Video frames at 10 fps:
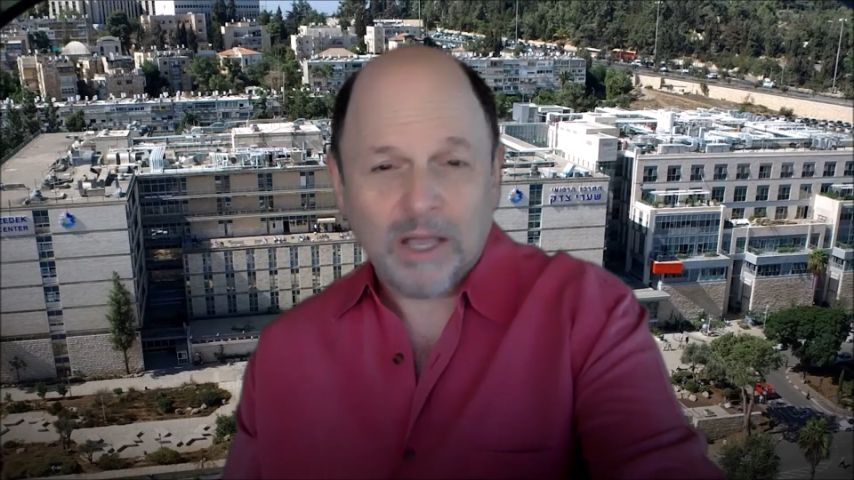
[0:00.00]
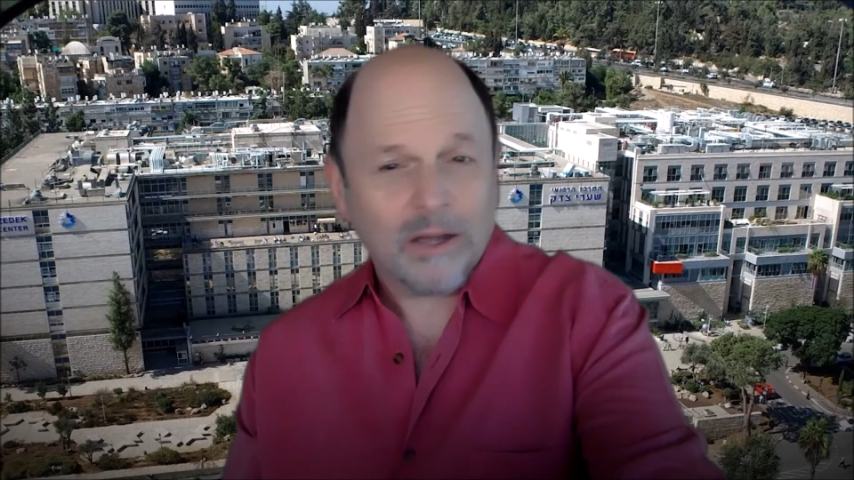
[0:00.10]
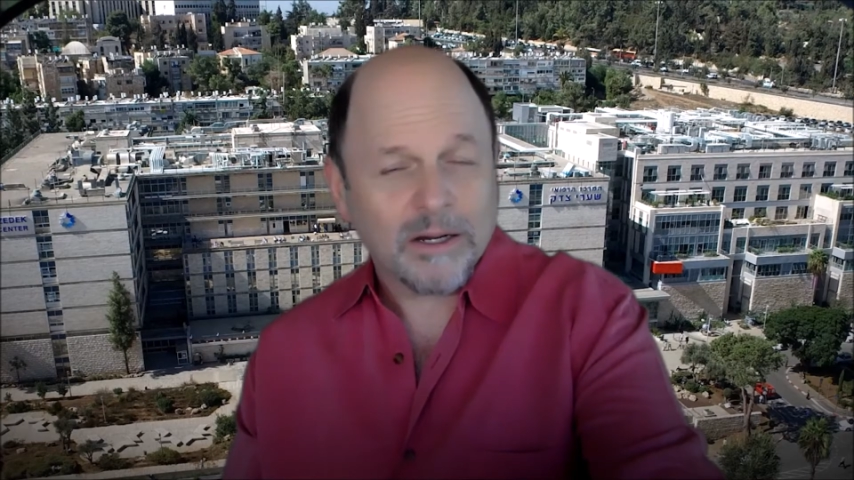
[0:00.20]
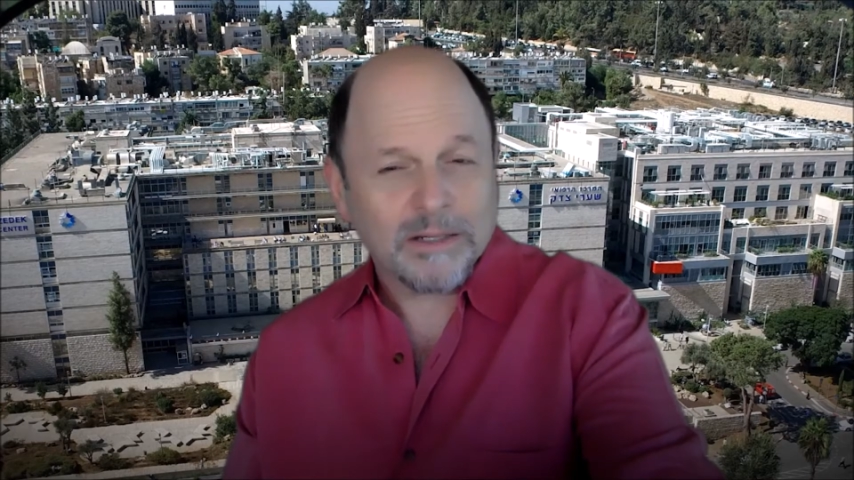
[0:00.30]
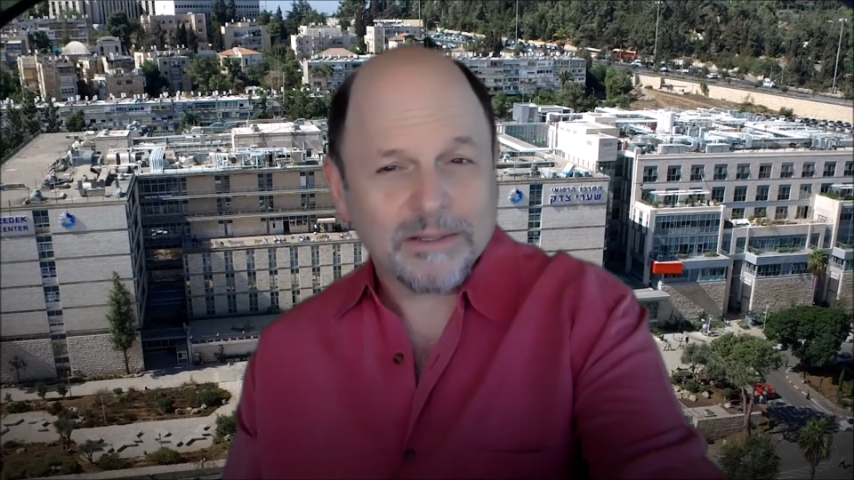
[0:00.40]

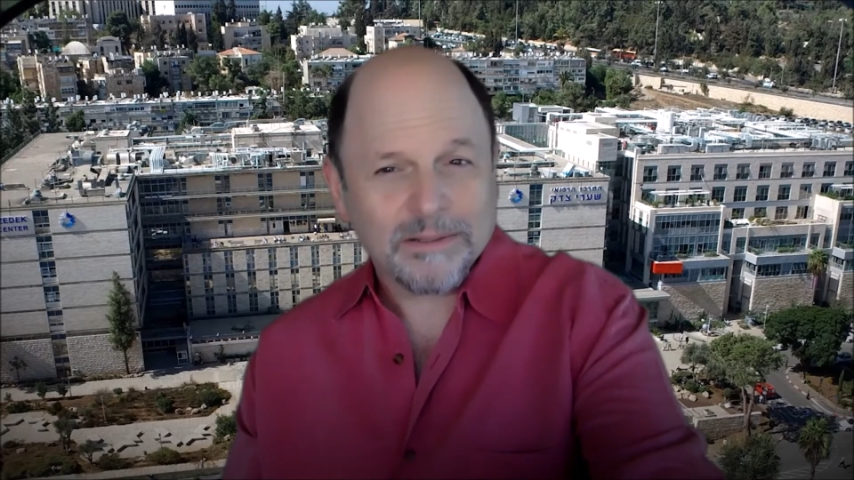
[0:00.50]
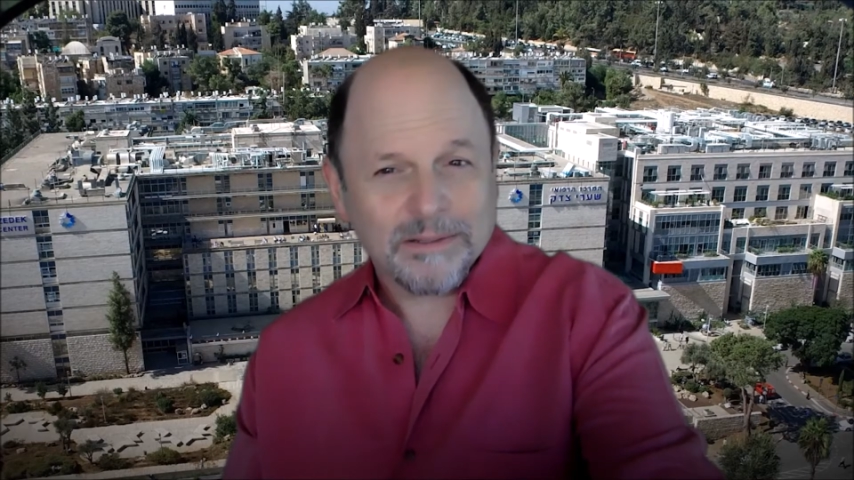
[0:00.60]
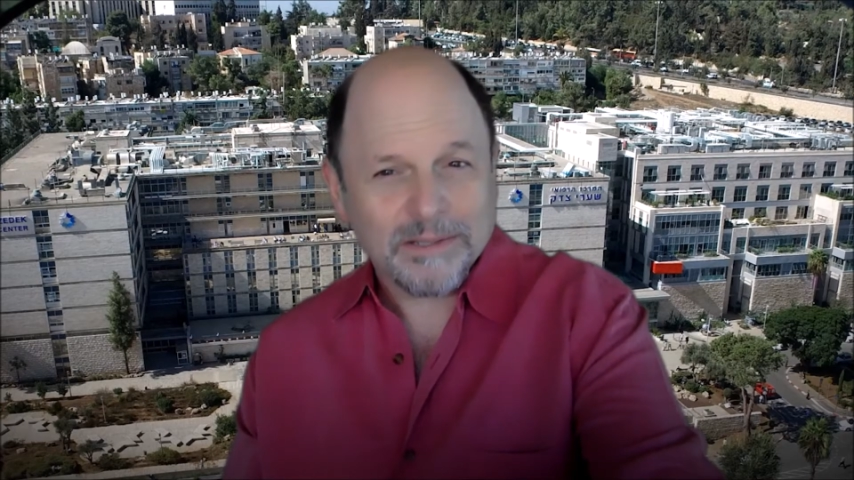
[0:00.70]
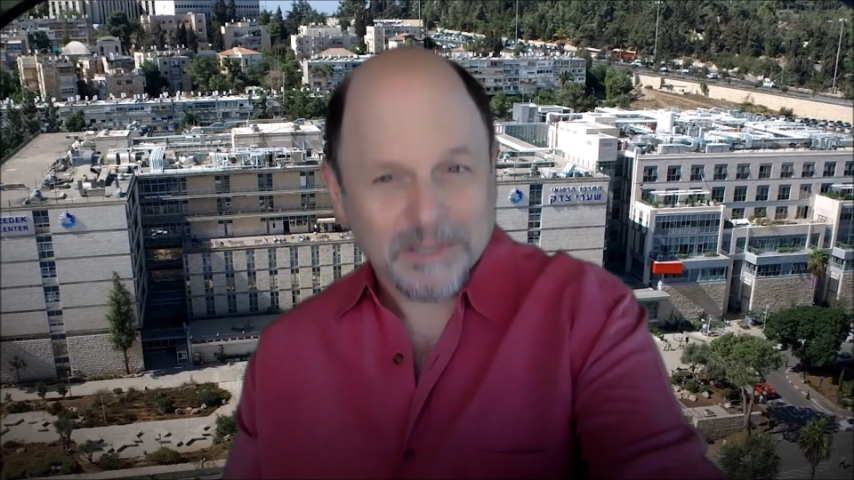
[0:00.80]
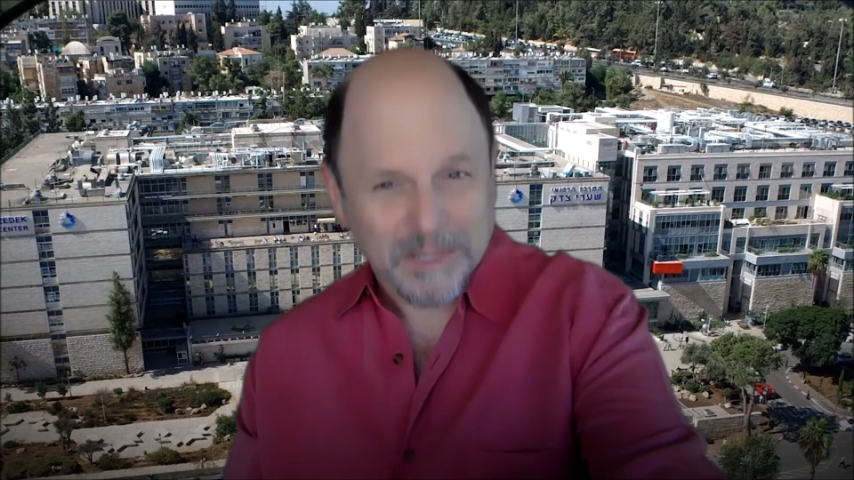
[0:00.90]
heart
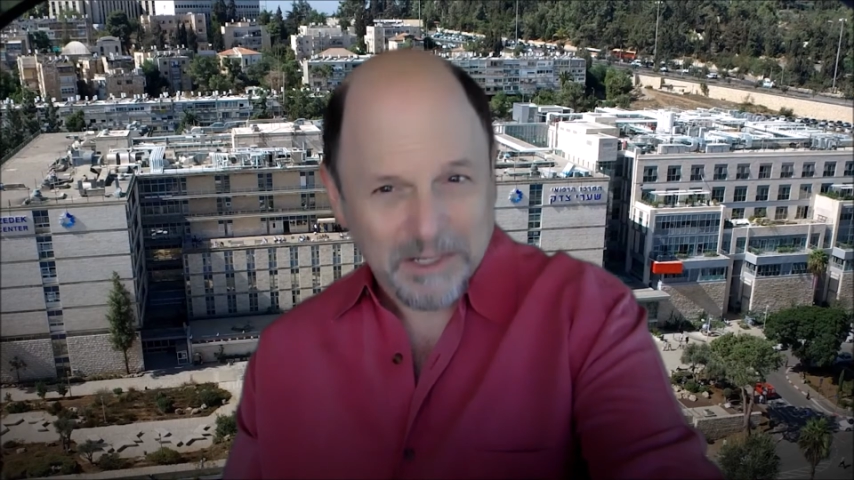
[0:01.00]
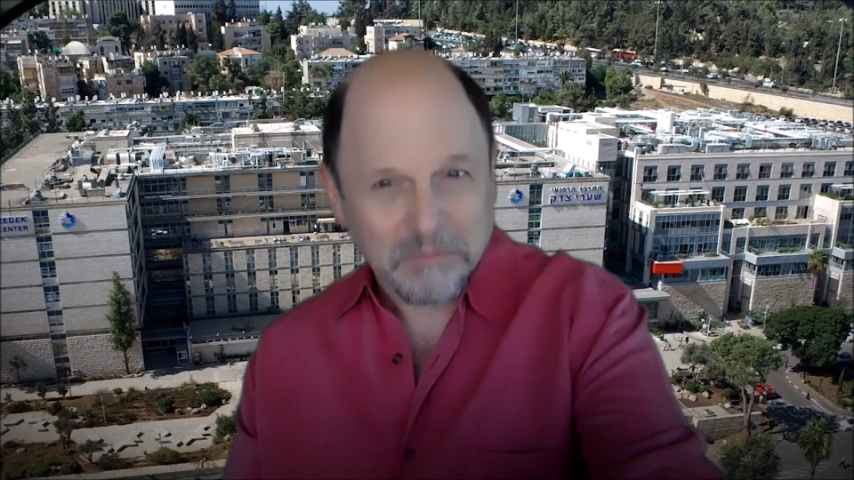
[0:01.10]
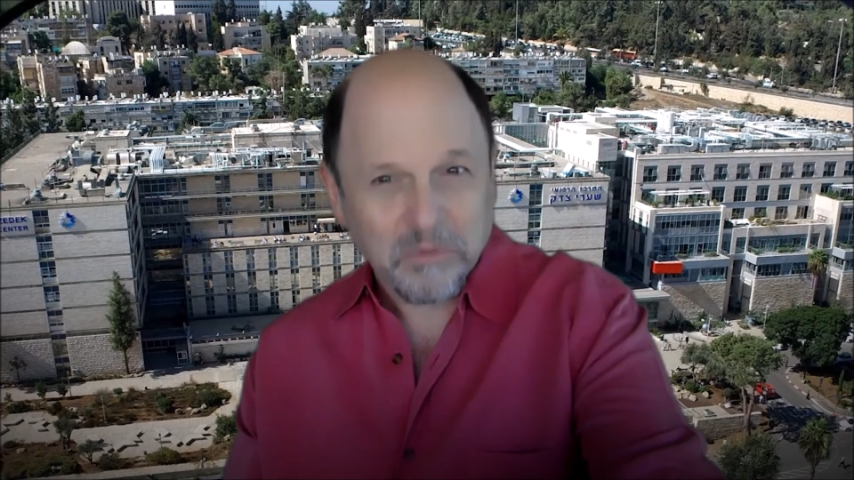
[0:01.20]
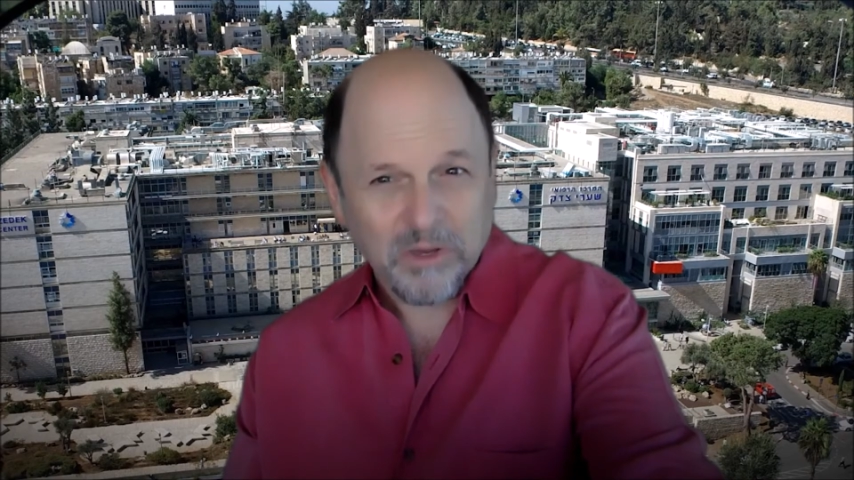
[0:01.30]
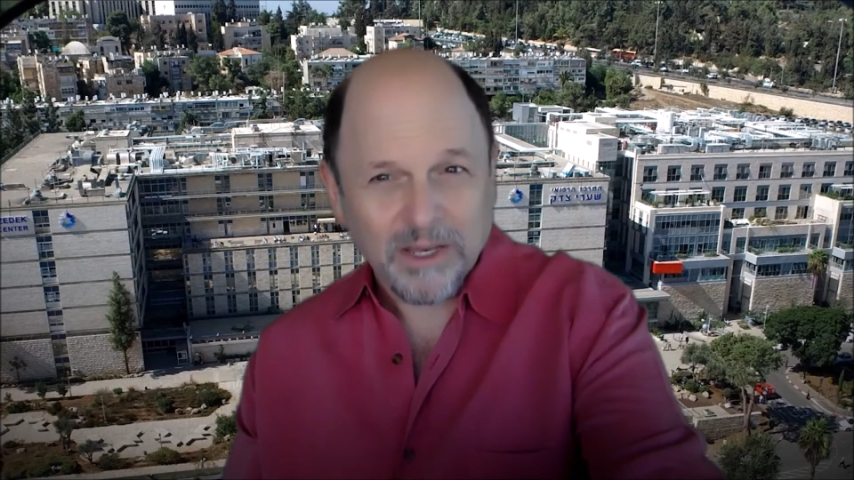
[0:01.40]
is
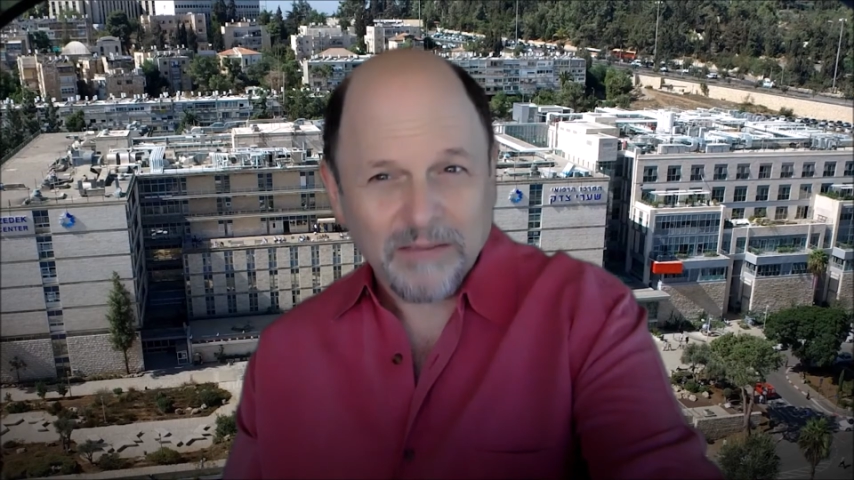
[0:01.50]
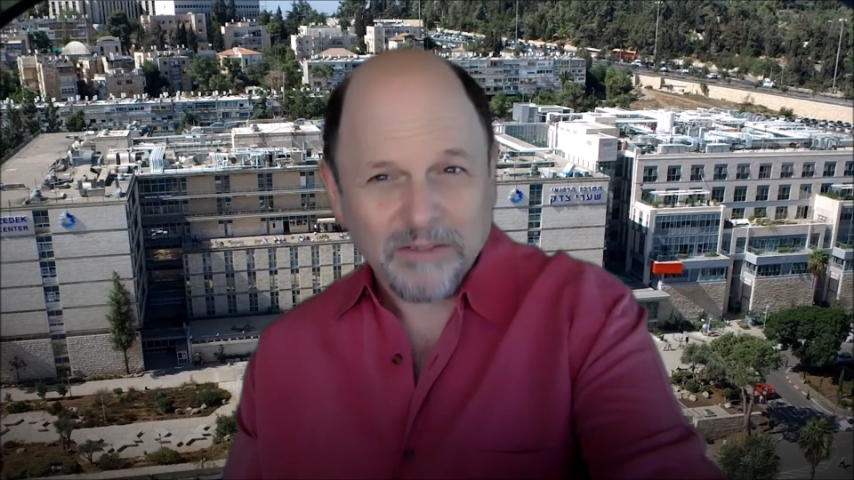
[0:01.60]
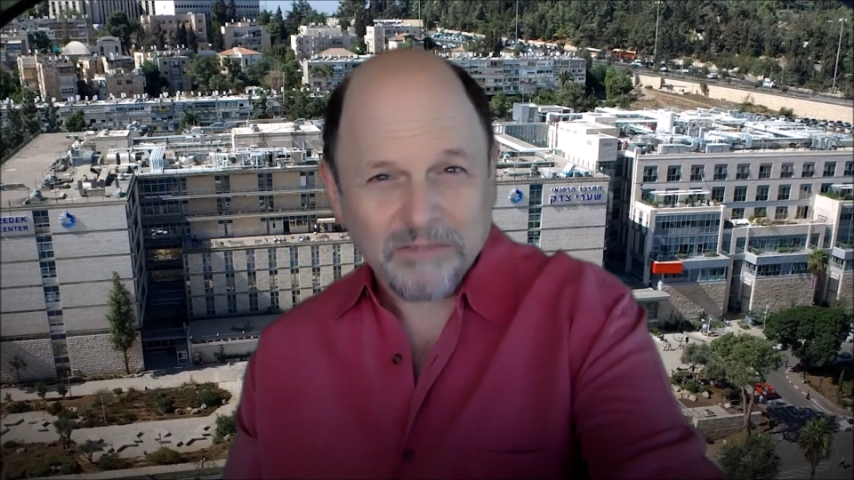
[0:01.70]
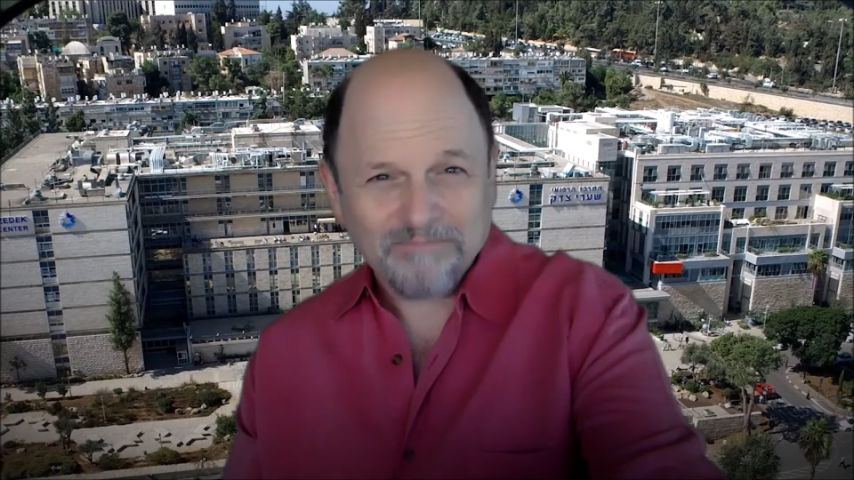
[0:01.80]
needed more than ever.